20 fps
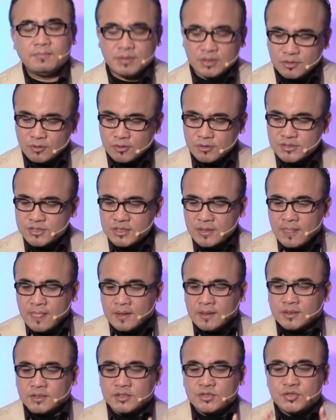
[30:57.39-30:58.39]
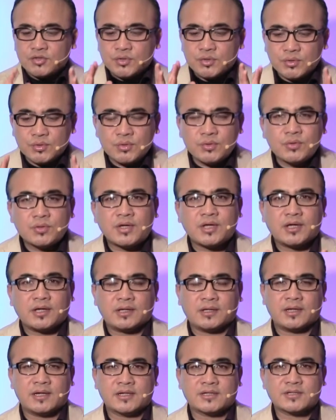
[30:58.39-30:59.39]
because the true
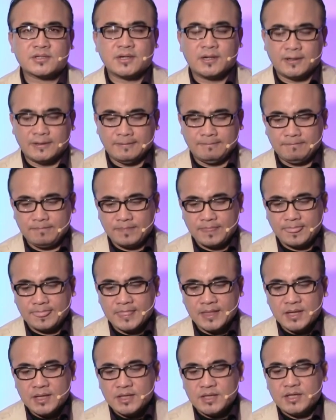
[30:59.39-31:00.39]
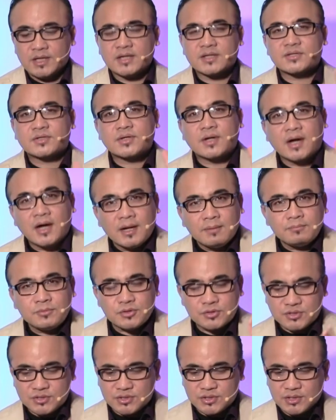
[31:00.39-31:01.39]
king has come. He has come
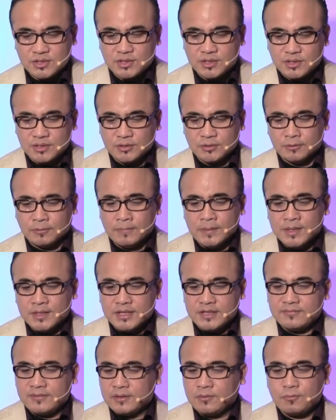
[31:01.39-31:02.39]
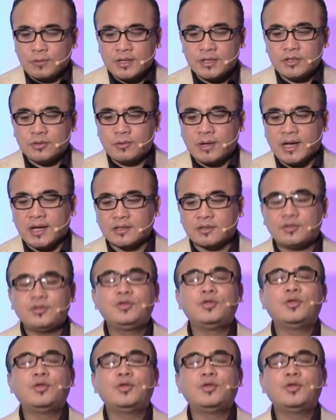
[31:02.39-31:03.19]
to seek you even when you had